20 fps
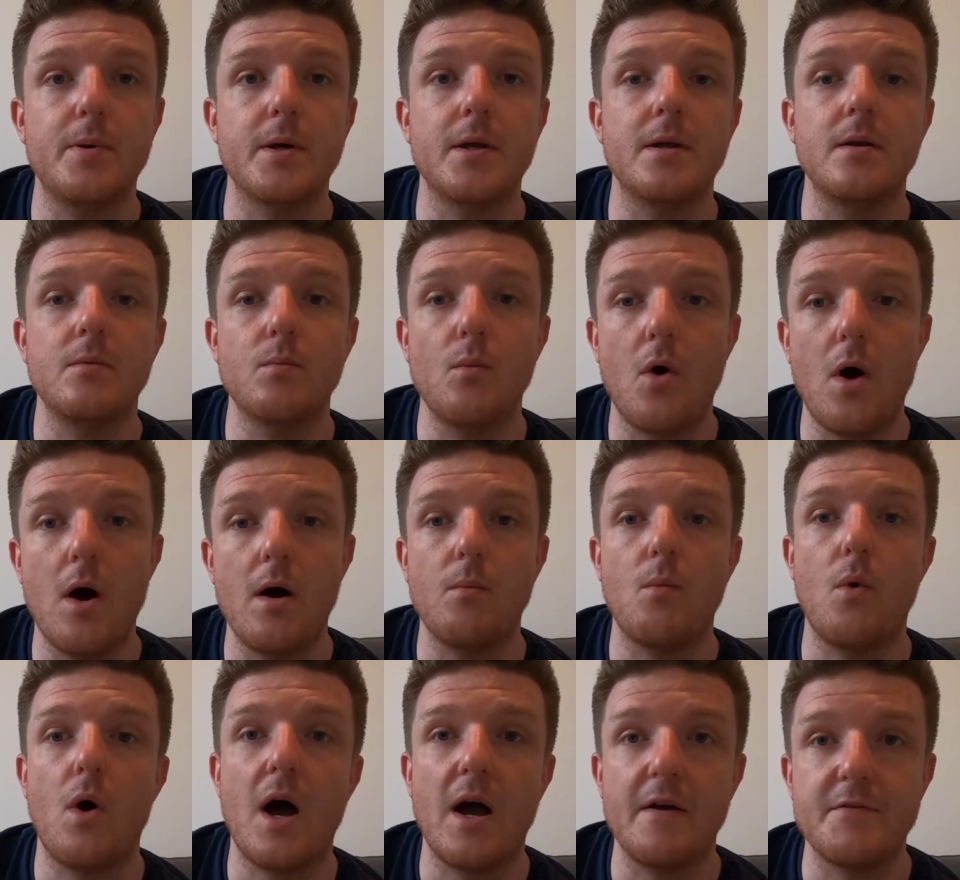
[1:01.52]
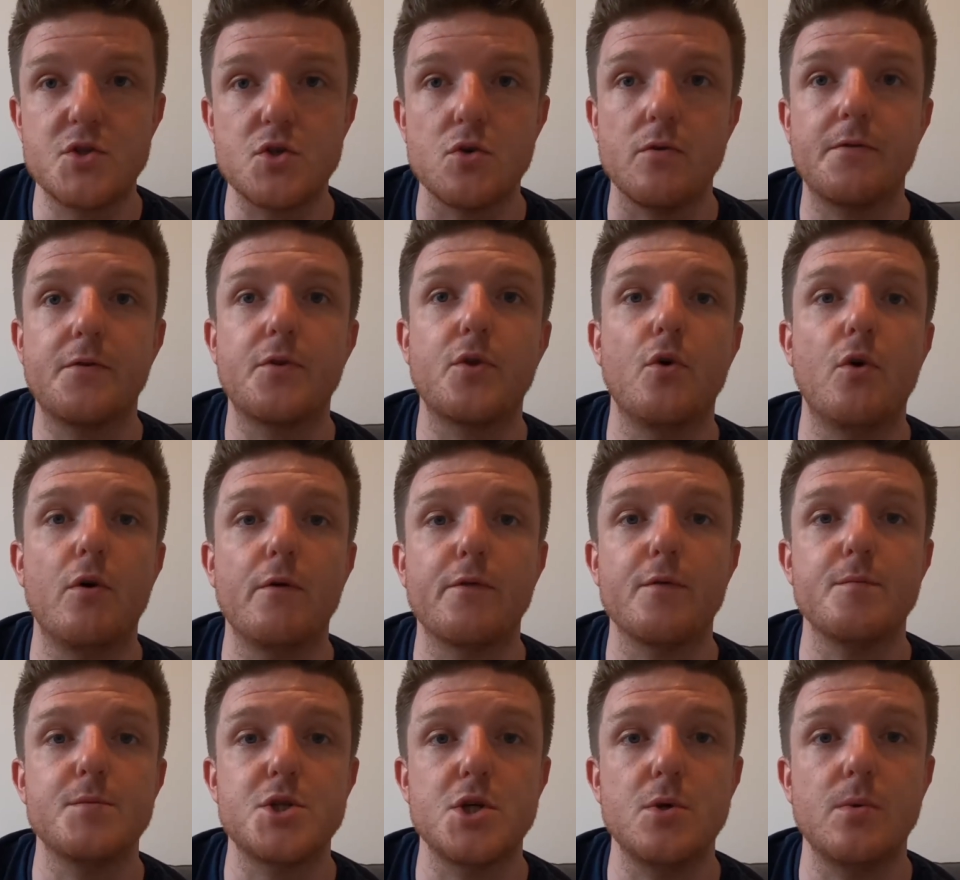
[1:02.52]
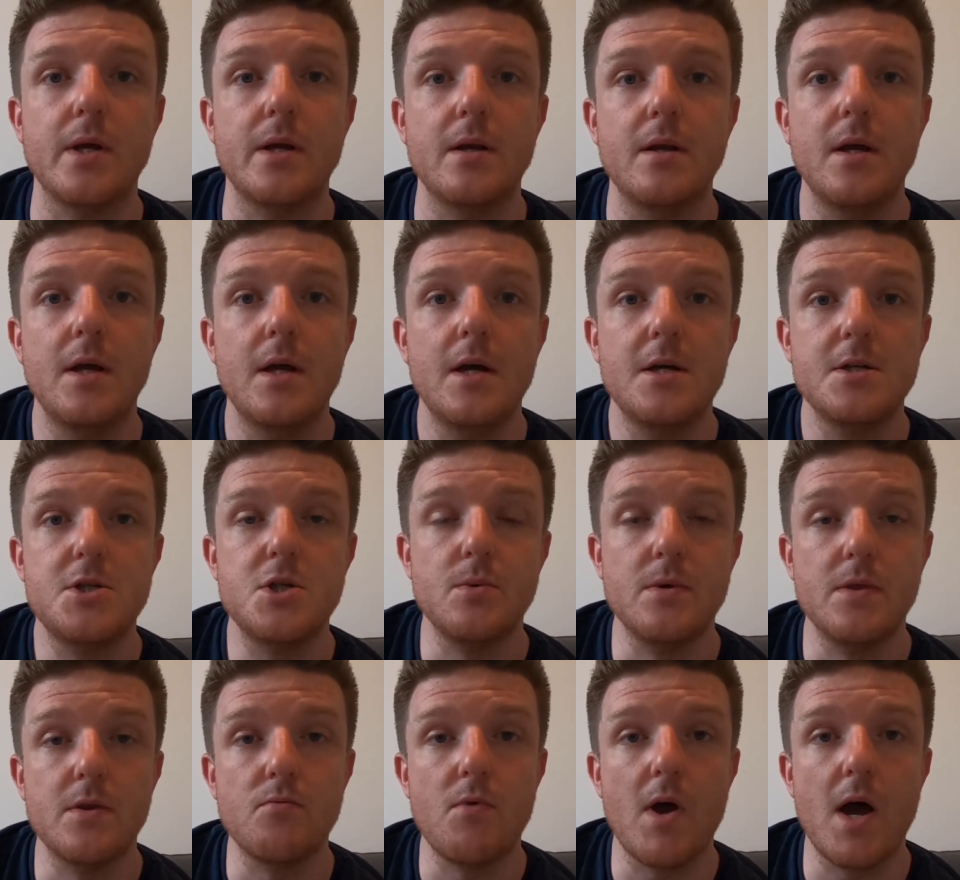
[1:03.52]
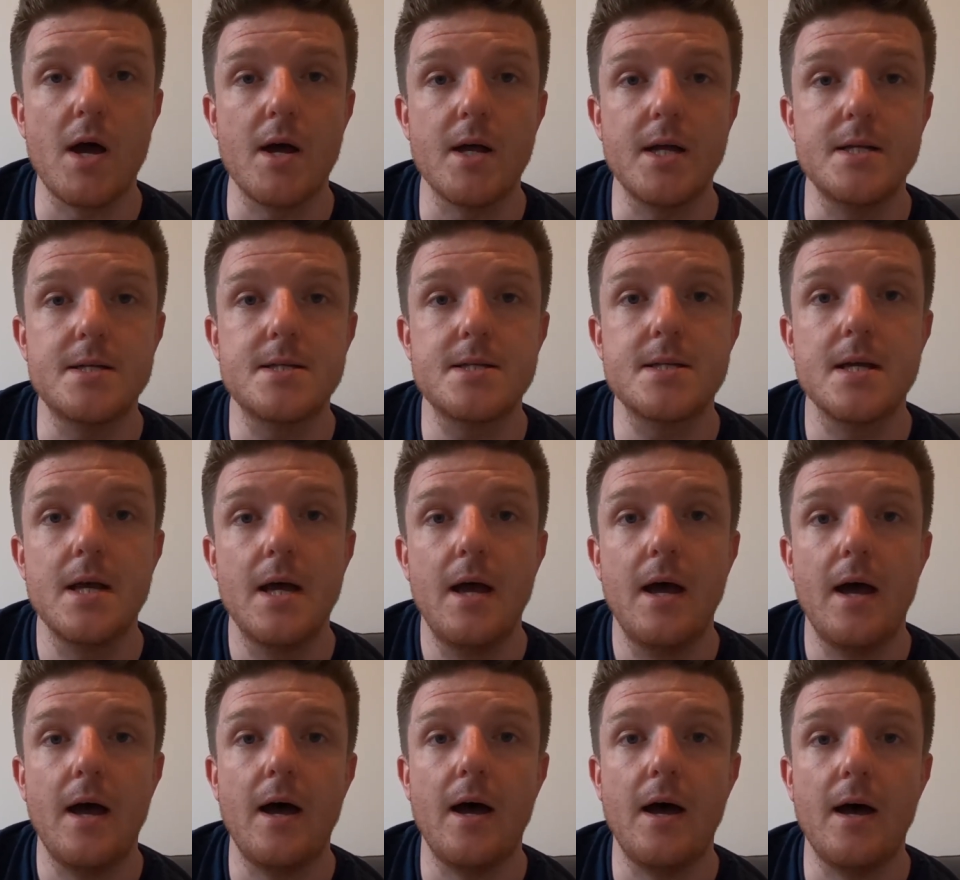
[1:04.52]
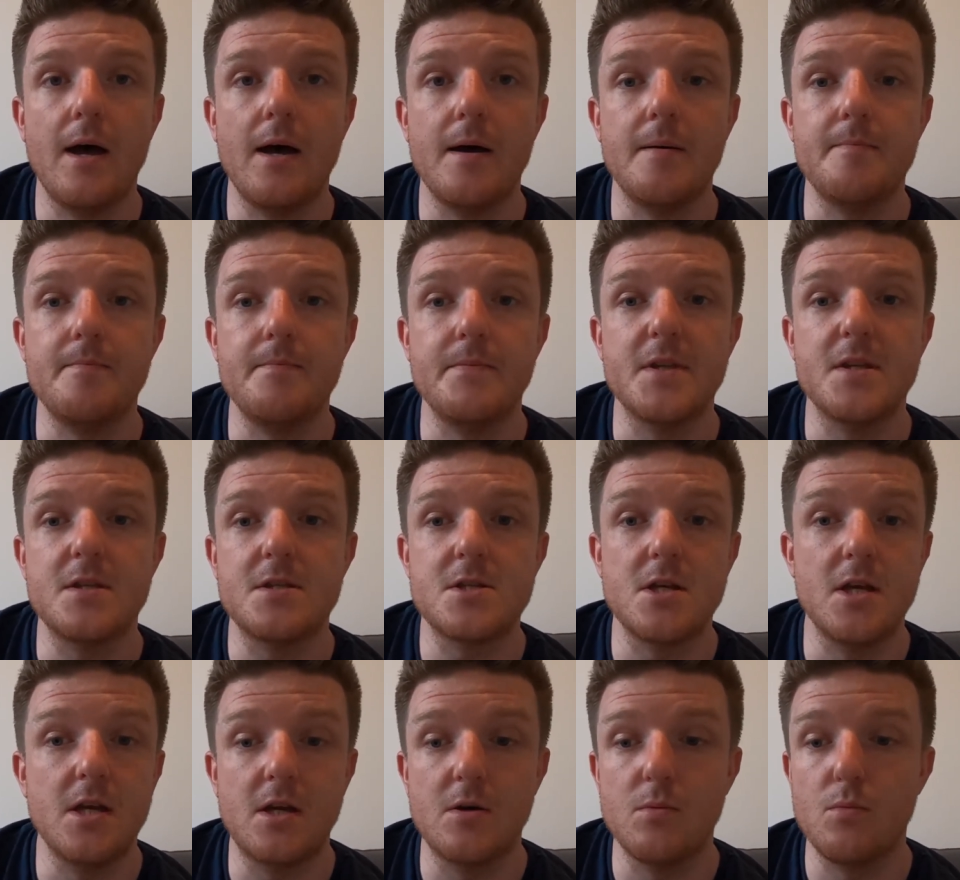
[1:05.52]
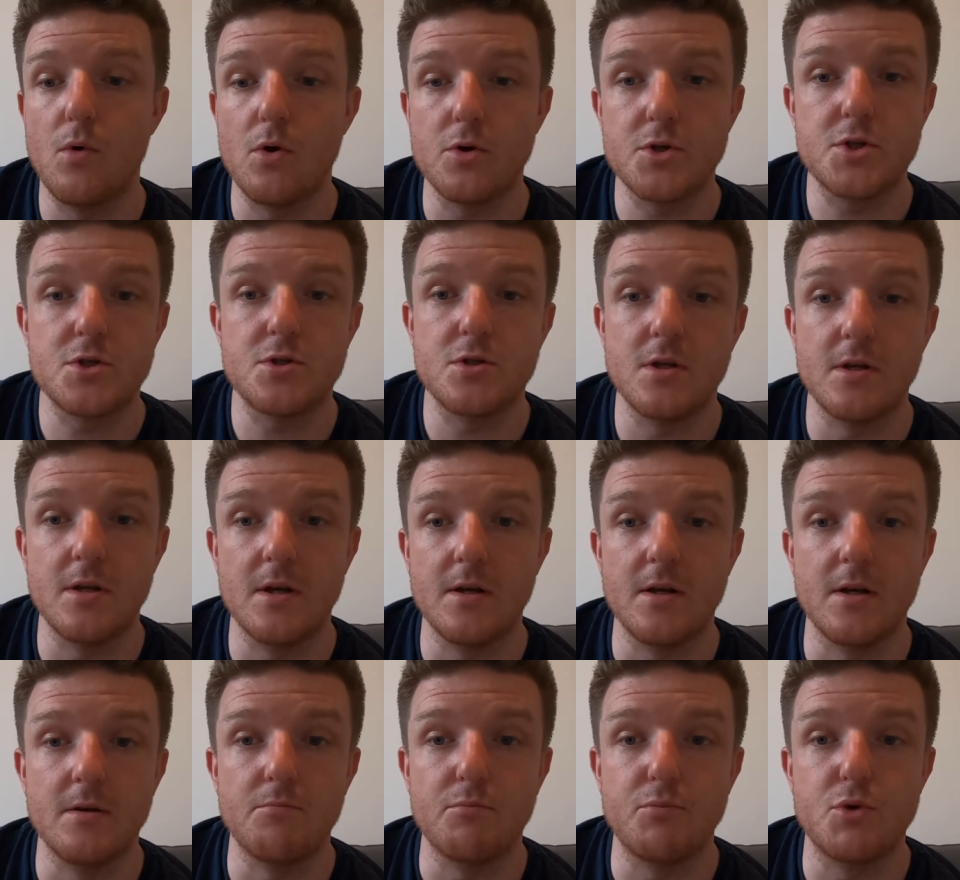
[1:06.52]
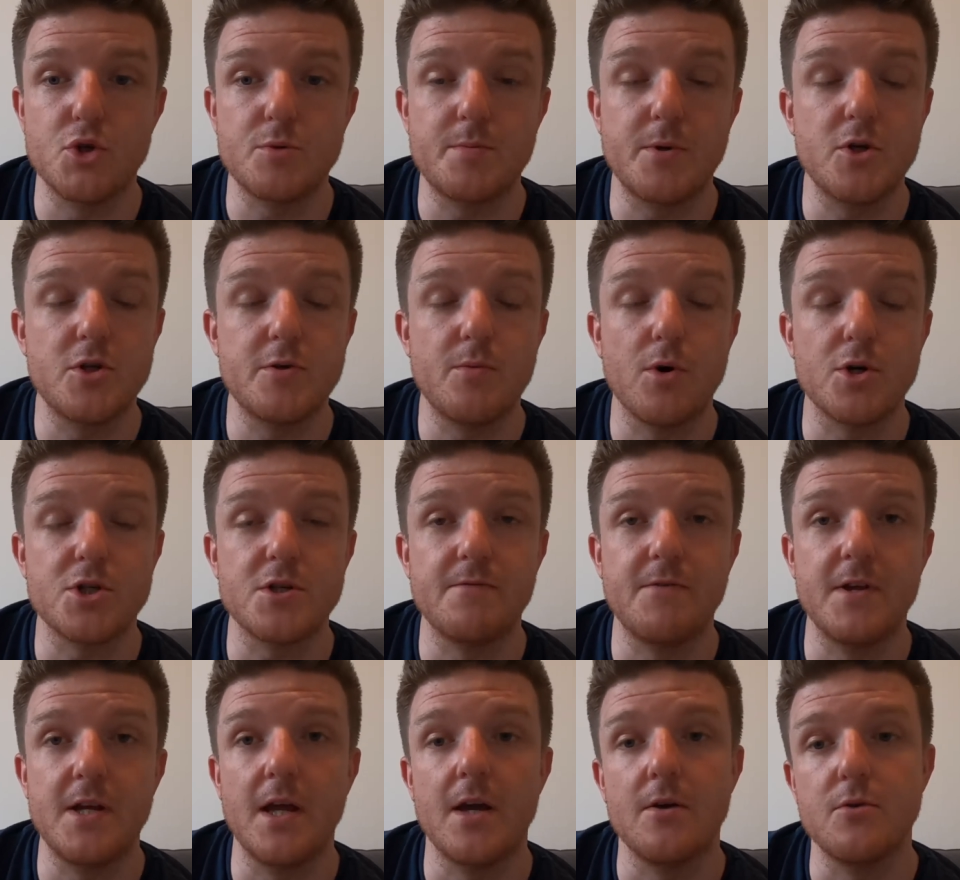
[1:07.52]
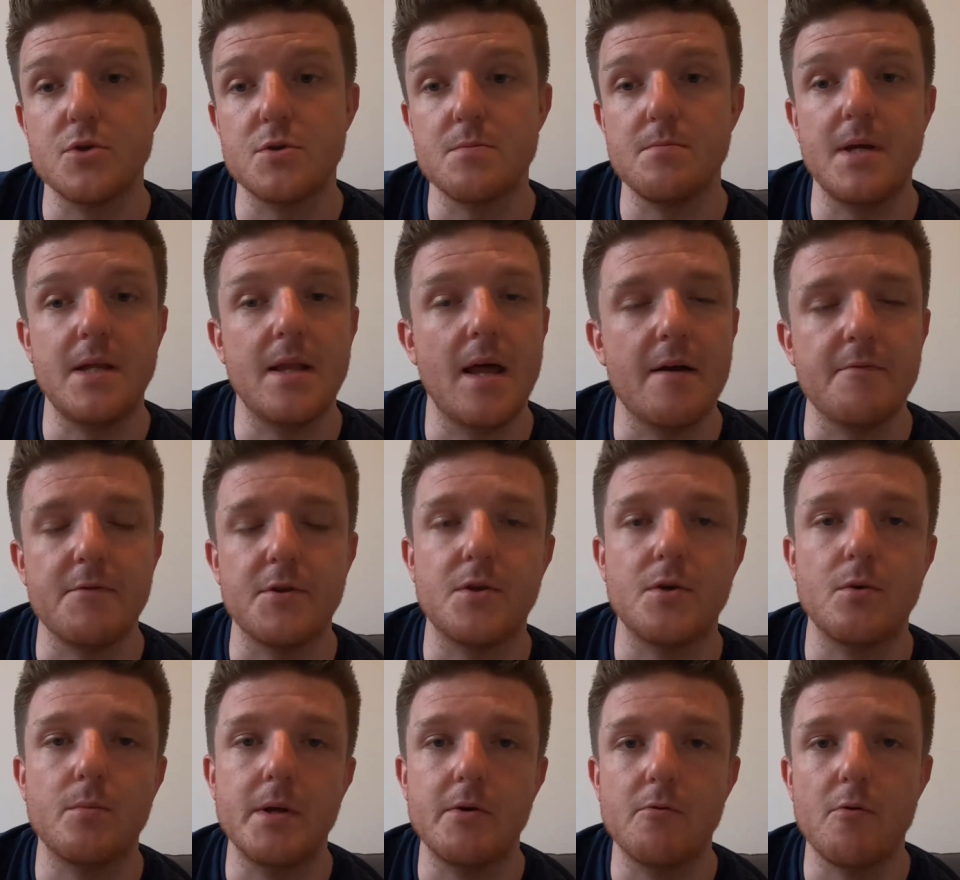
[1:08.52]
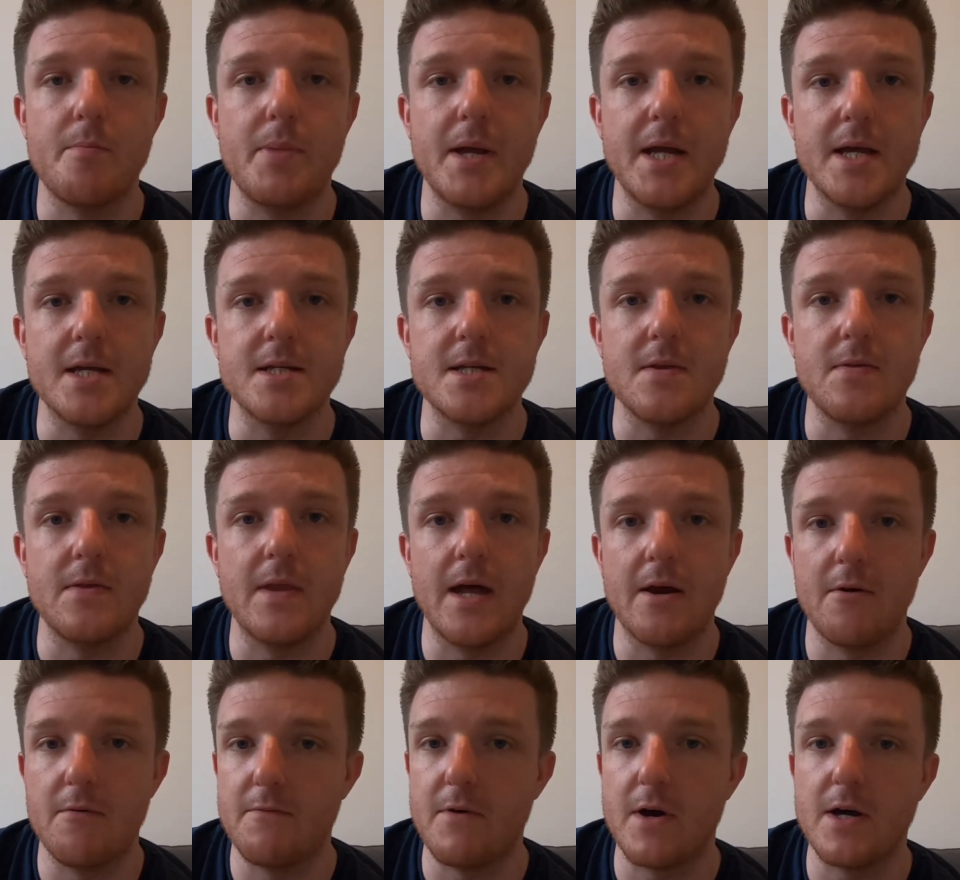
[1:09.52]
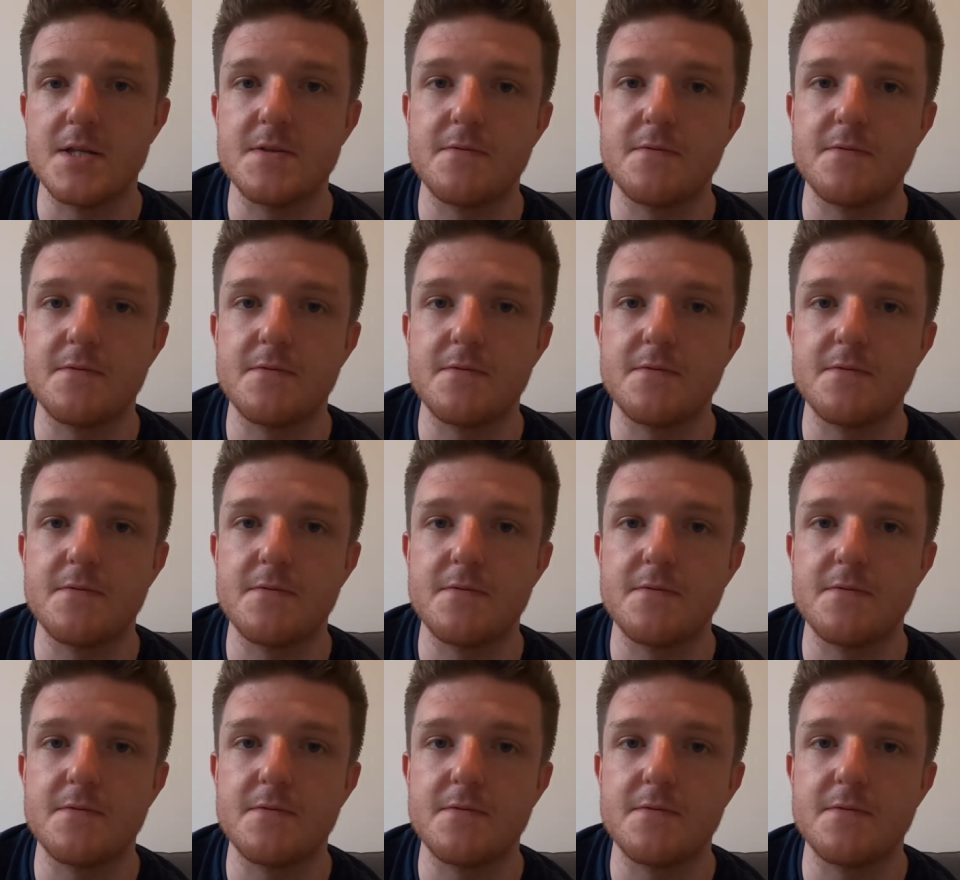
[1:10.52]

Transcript: and what I've sort of thought from doing the rides. So you can watch, just because you watch the video doesn't mean that everything will be repeated in there and vice